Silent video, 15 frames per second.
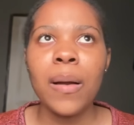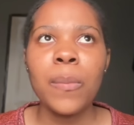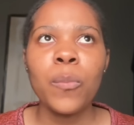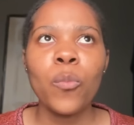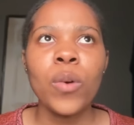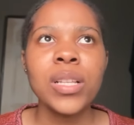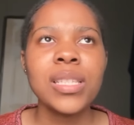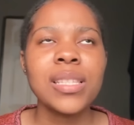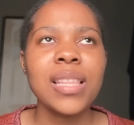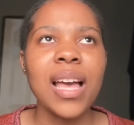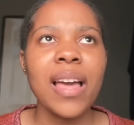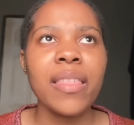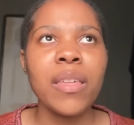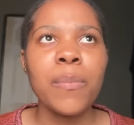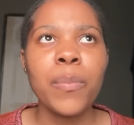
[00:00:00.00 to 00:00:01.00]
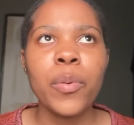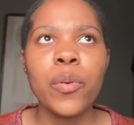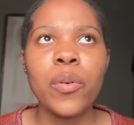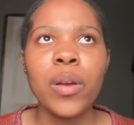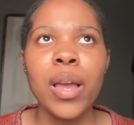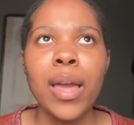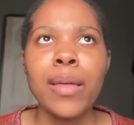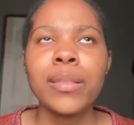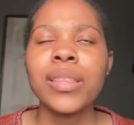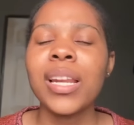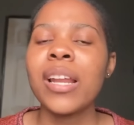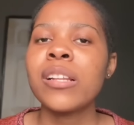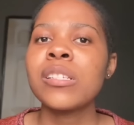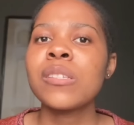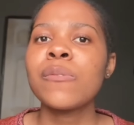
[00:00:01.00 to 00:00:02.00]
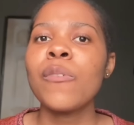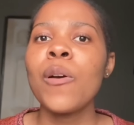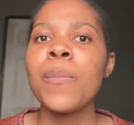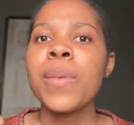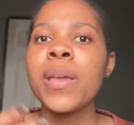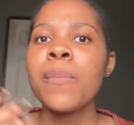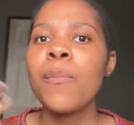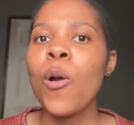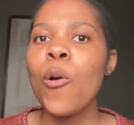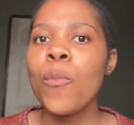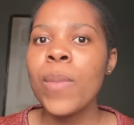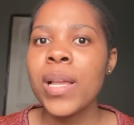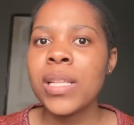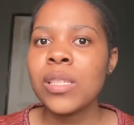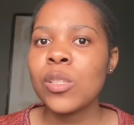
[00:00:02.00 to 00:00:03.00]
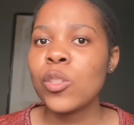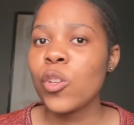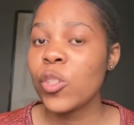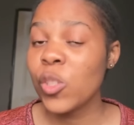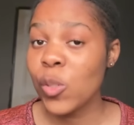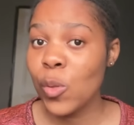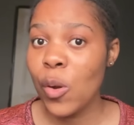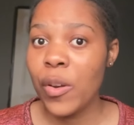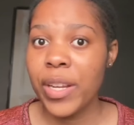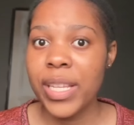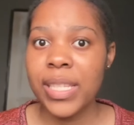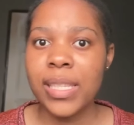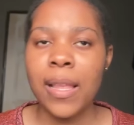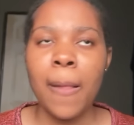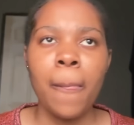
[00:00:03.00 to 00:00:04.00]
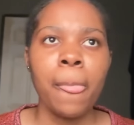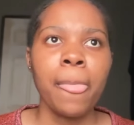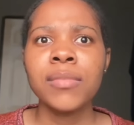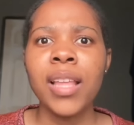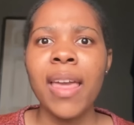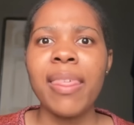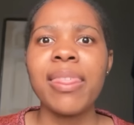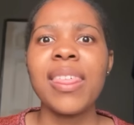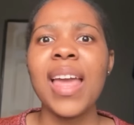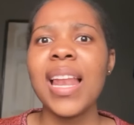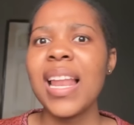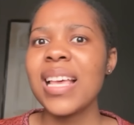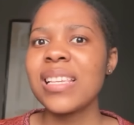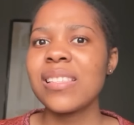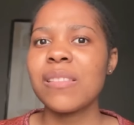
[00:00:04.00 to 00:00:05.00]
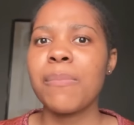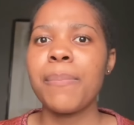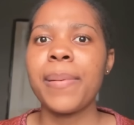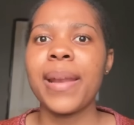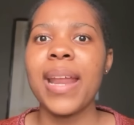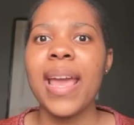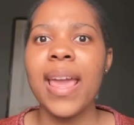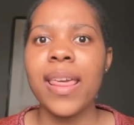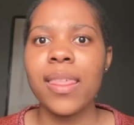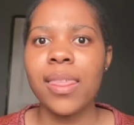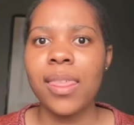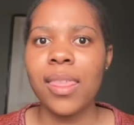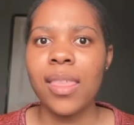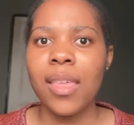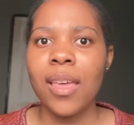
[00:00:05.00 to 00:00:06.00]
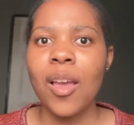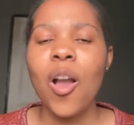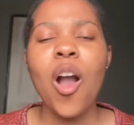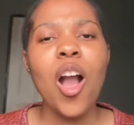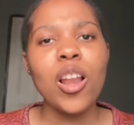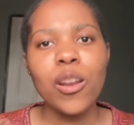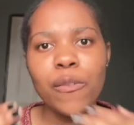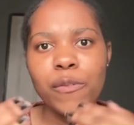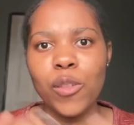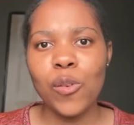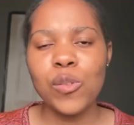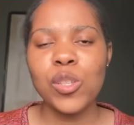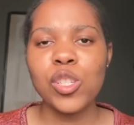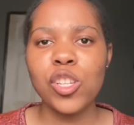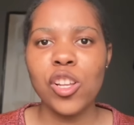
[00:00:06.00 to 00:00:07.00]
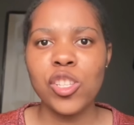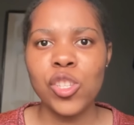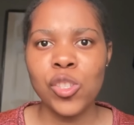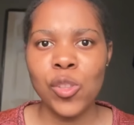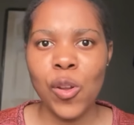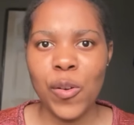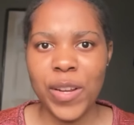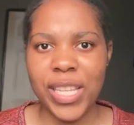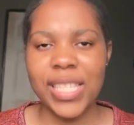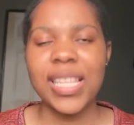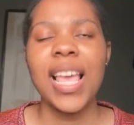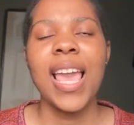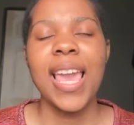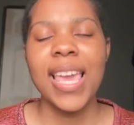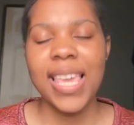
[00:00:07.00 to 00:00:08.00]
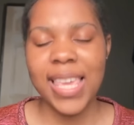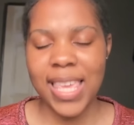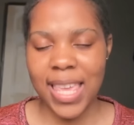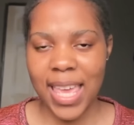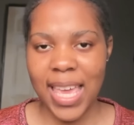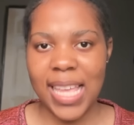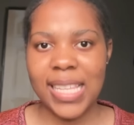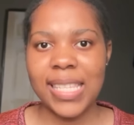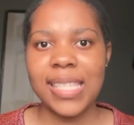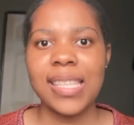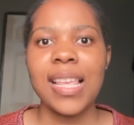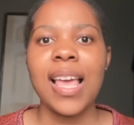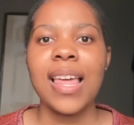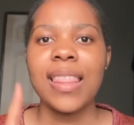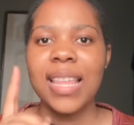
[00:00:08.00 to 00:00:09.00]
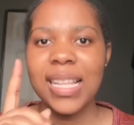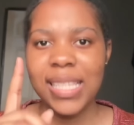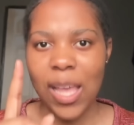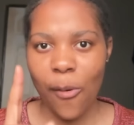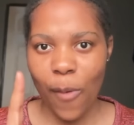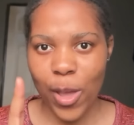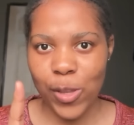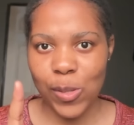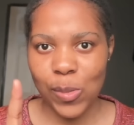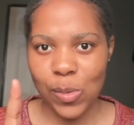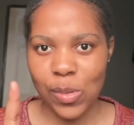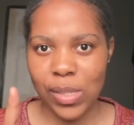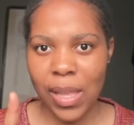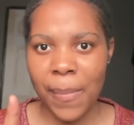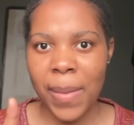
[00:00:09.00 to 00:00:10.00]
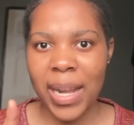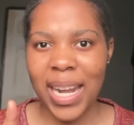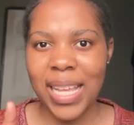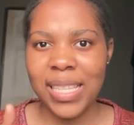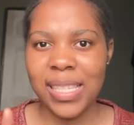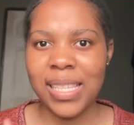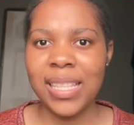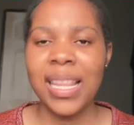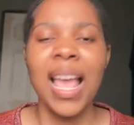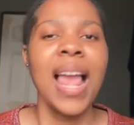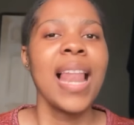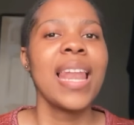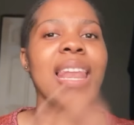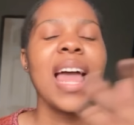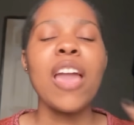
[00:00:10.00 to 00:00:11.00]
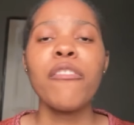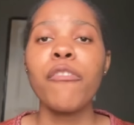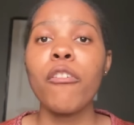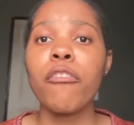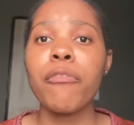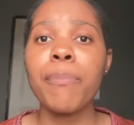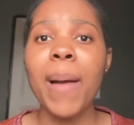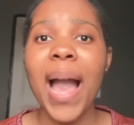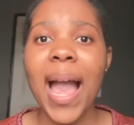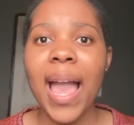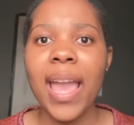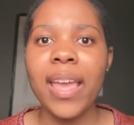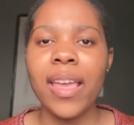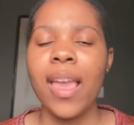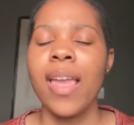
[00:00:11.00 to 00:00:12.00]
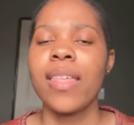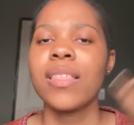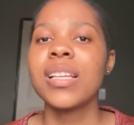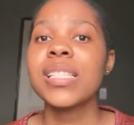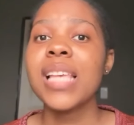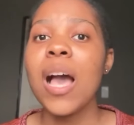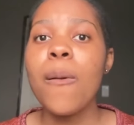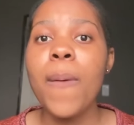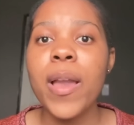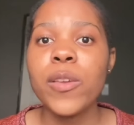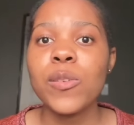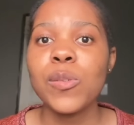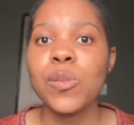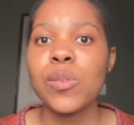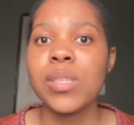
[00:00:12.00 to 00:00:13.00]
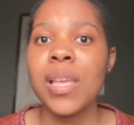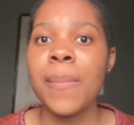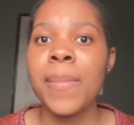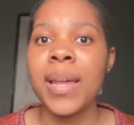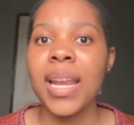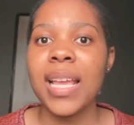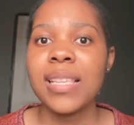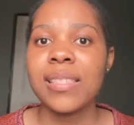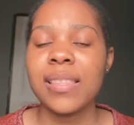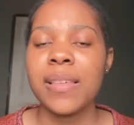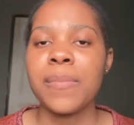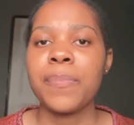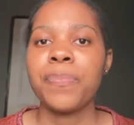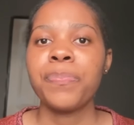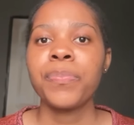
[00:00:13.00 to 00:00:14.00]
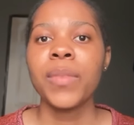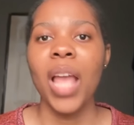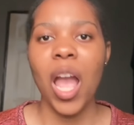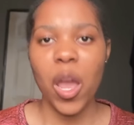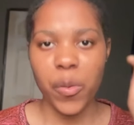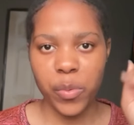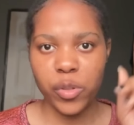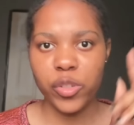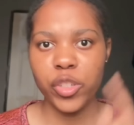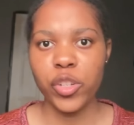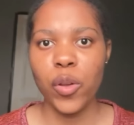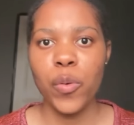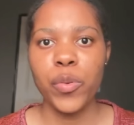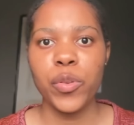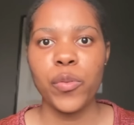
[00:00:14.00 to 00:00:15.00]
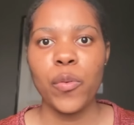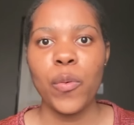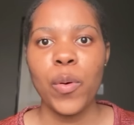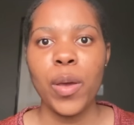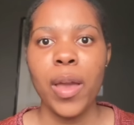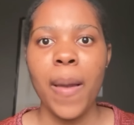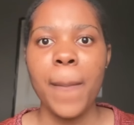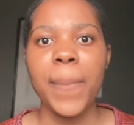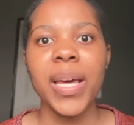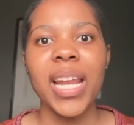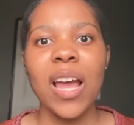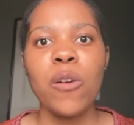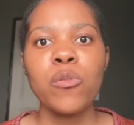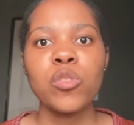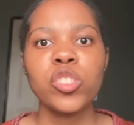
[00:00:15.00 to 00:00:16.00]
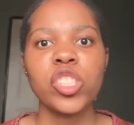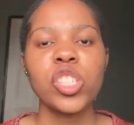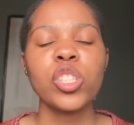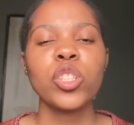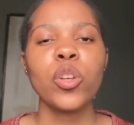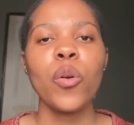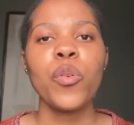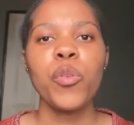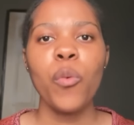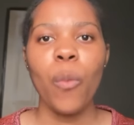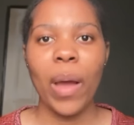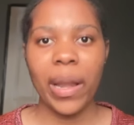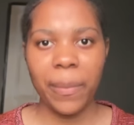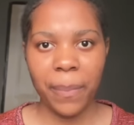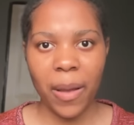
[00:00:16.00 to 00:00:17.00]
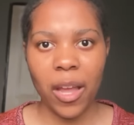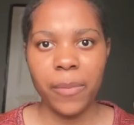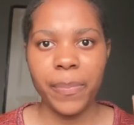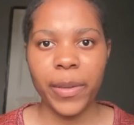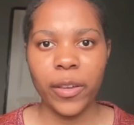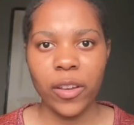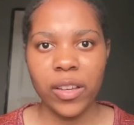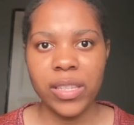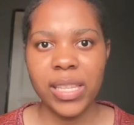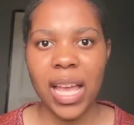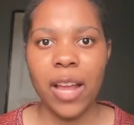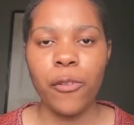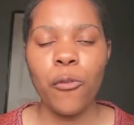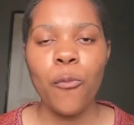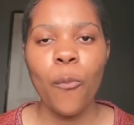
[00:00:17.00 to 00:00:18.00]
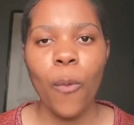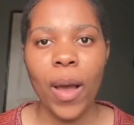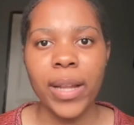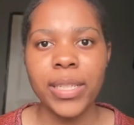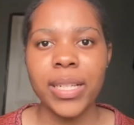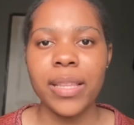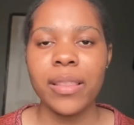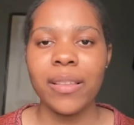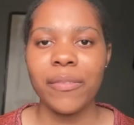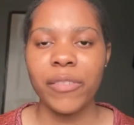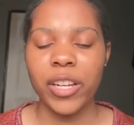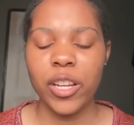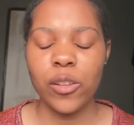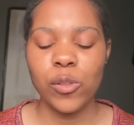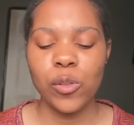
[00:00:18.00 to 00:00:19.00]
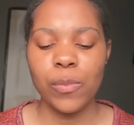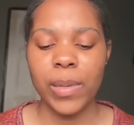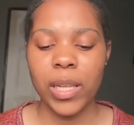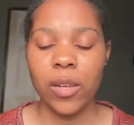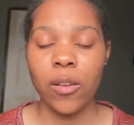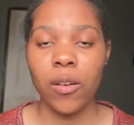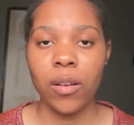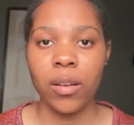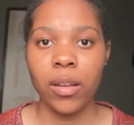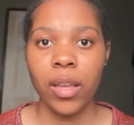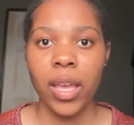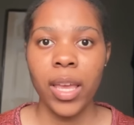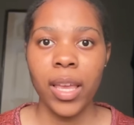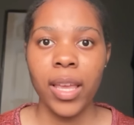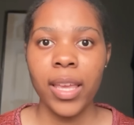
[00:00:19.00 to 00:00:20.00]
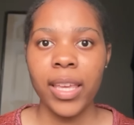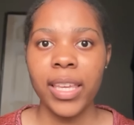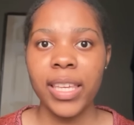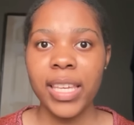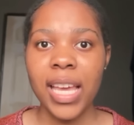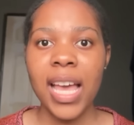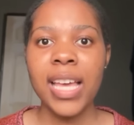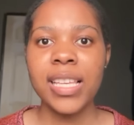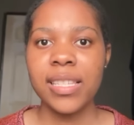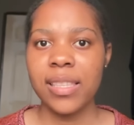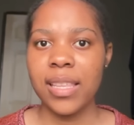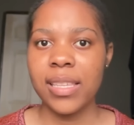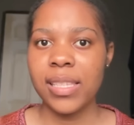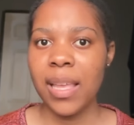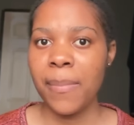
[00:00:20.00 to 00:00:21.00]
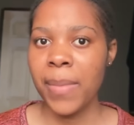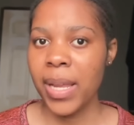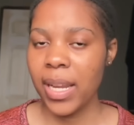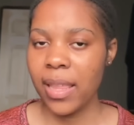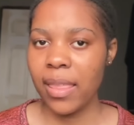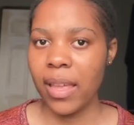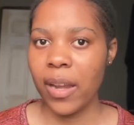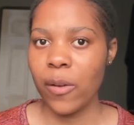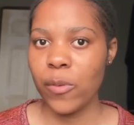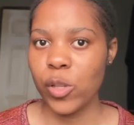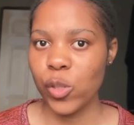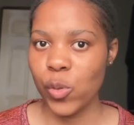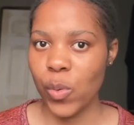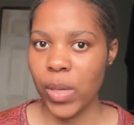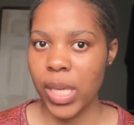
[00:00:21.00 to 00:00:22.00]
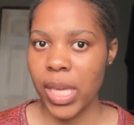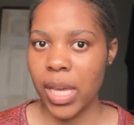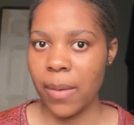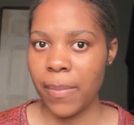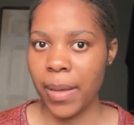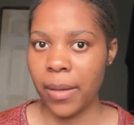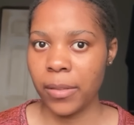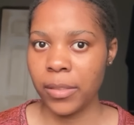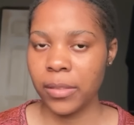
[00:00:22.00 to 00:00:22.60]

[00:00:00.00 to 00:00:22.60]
what's the other book? Transforming Moments, short stories. The Last Breath. All of those short stories. Yes, that's how I used to summarize it. Life of Pi. That's how I used to summarize them. I will show you. But I will just show you one part because I don't want the video to be long. Here is the summary that I was talking about.